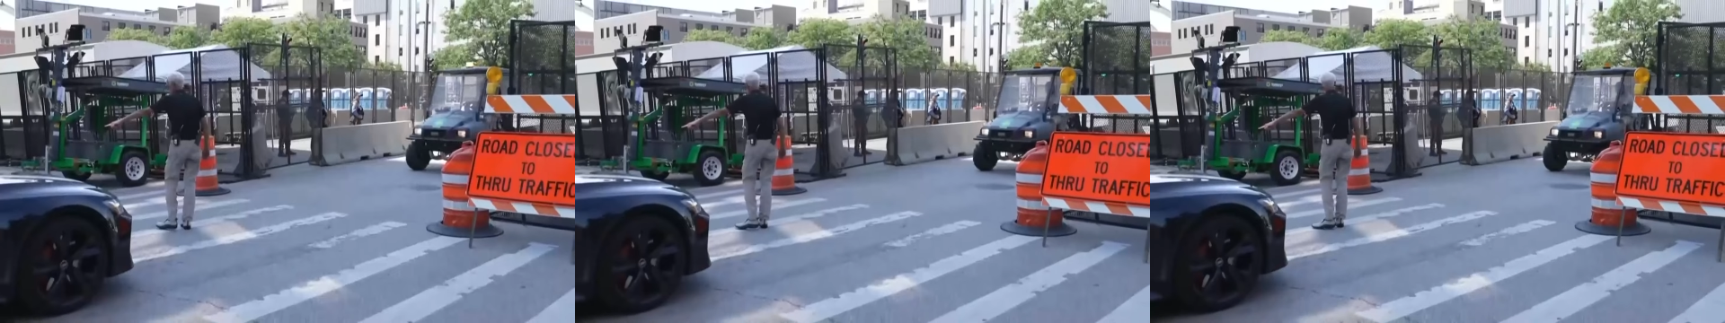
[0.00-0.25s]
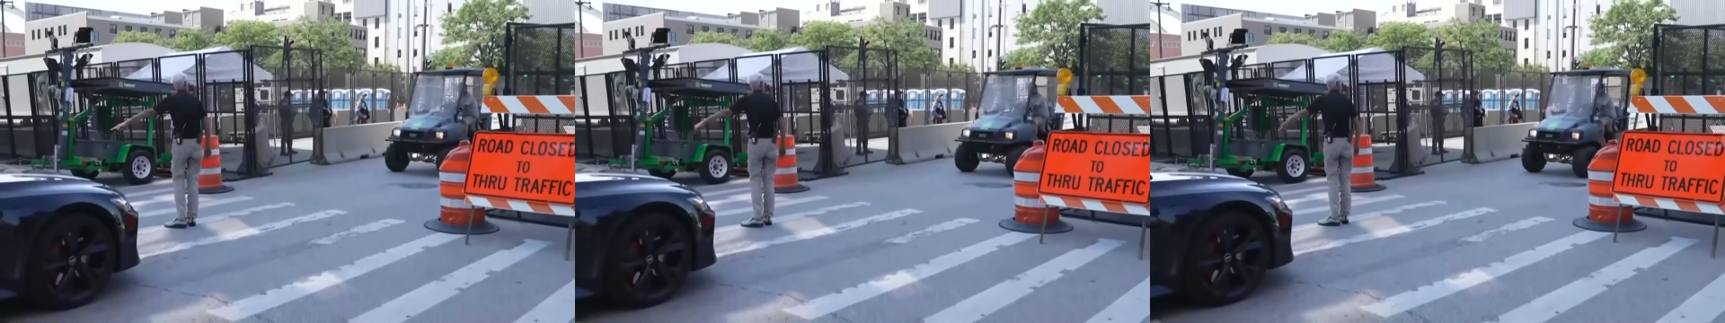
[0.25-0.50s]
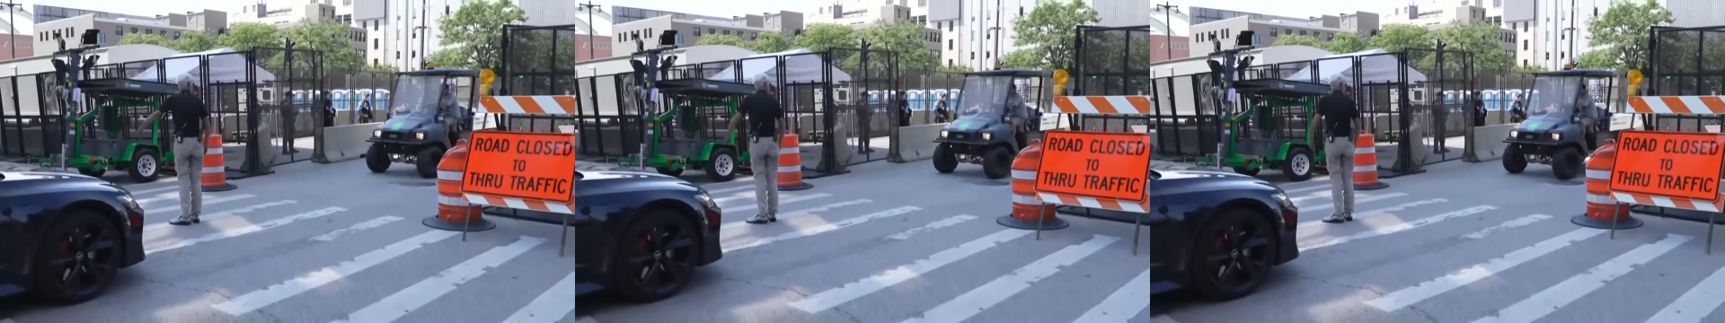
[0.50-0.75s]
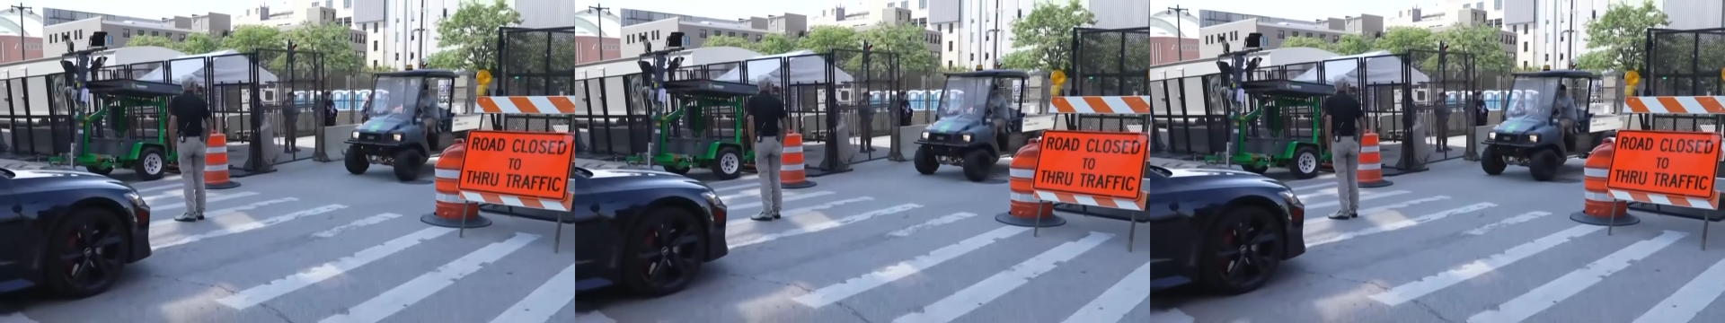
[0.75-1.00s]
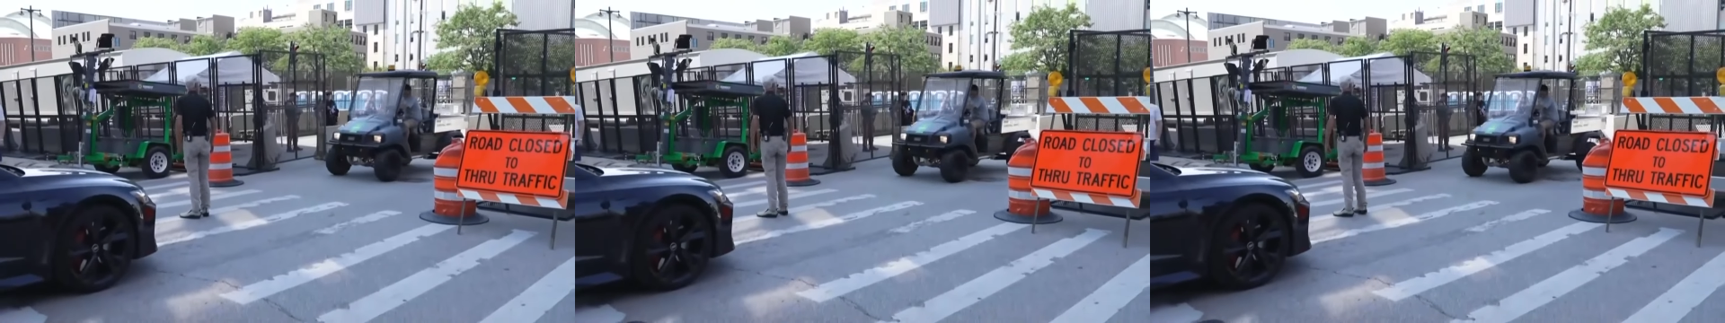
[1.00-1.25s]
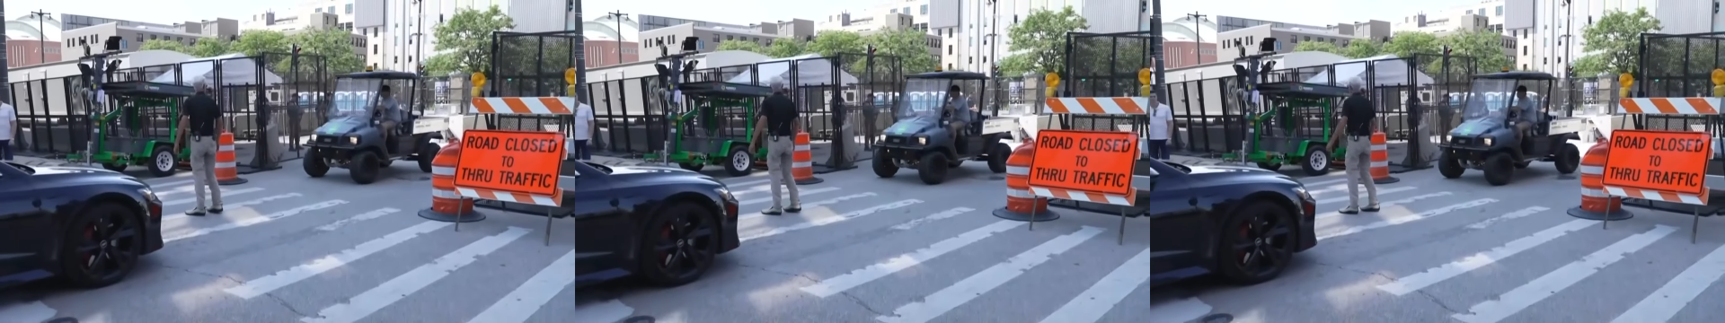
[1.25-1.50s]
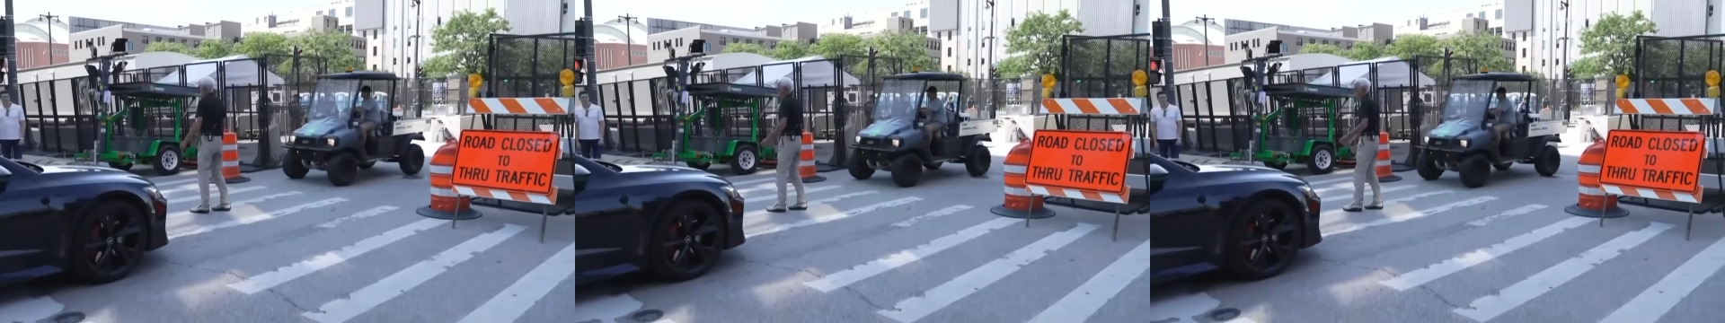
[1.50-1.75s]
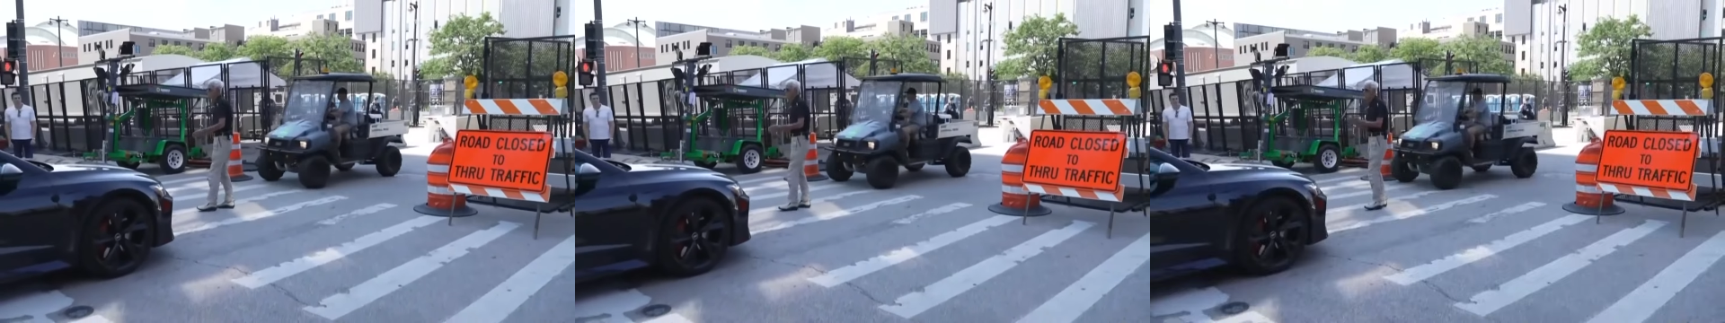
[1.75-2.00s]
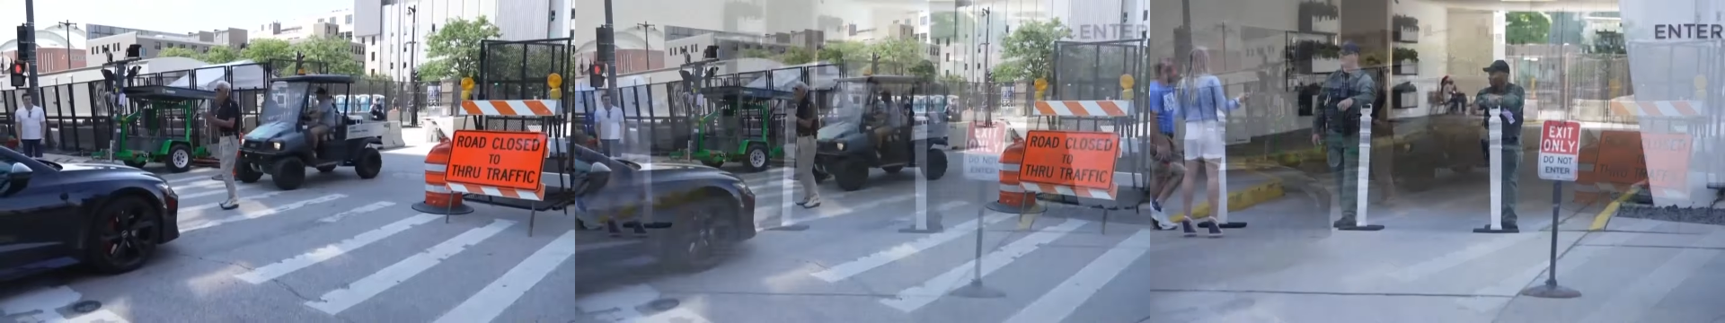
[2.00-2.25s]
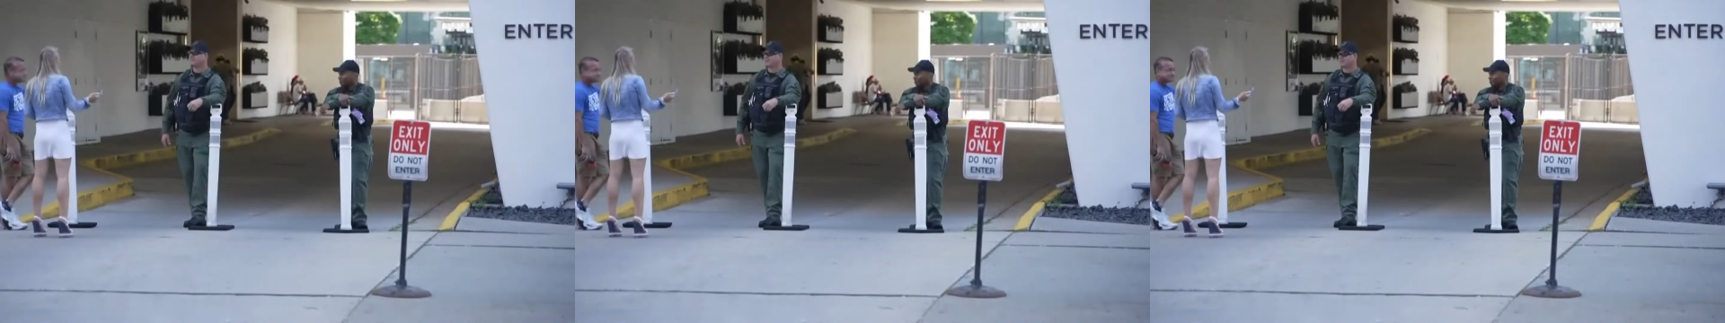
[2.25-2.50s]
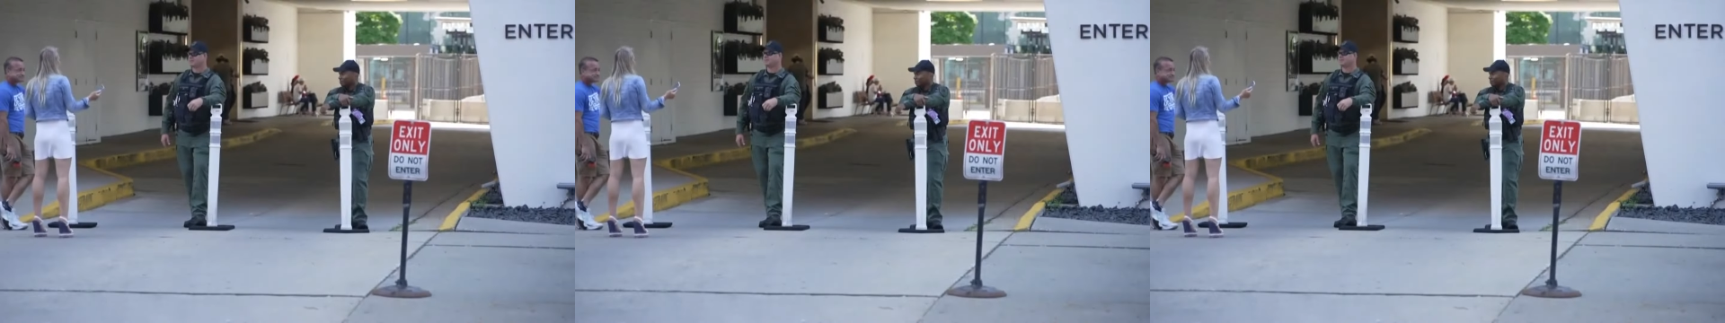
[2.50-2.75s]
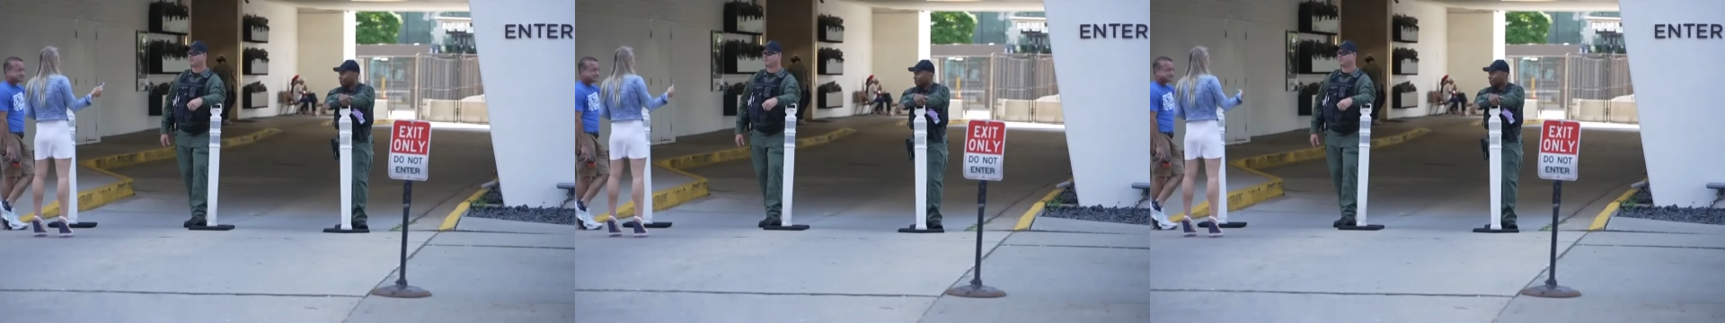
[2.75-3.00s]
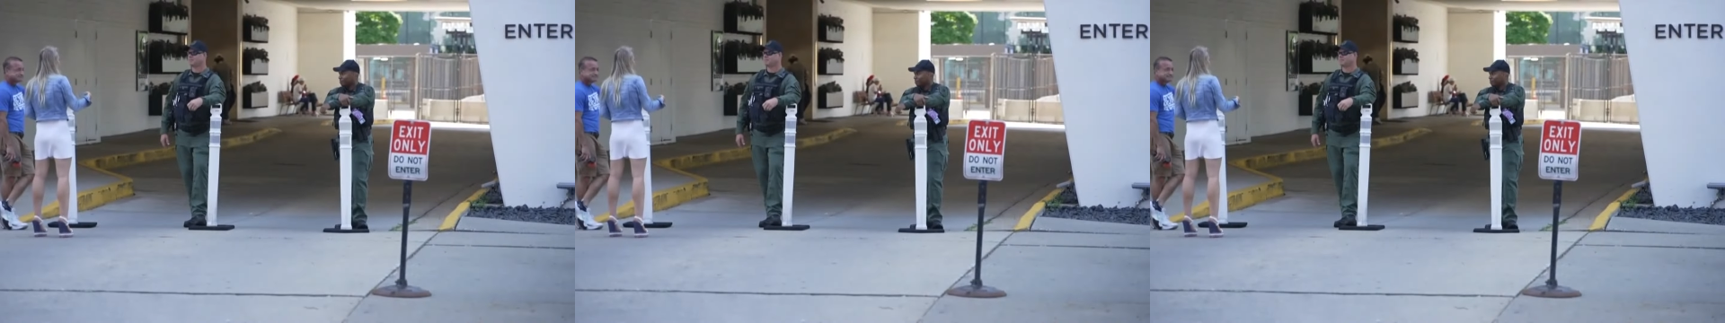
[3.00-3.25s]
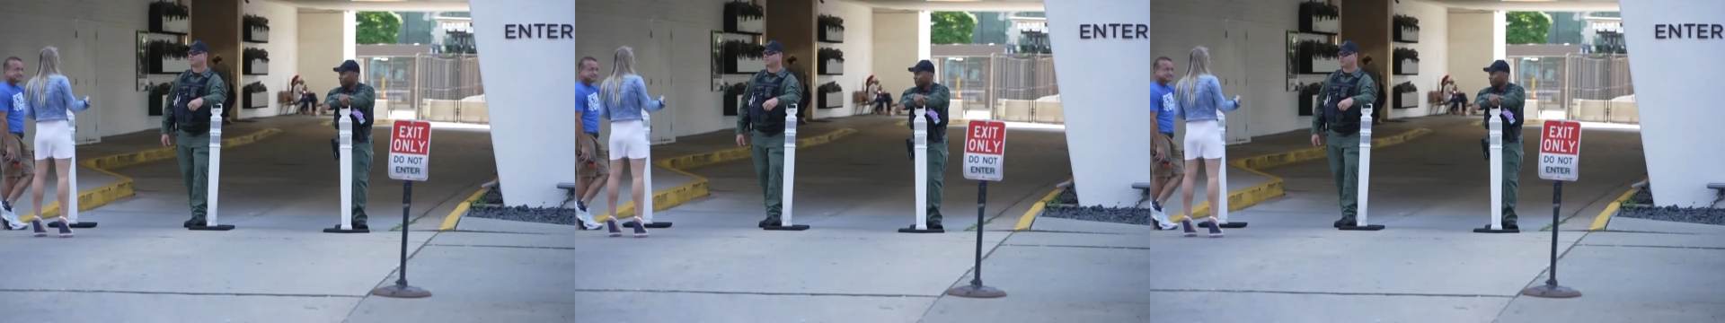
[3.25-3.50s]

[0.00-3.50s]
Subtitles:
Nobody's mouth can be seen.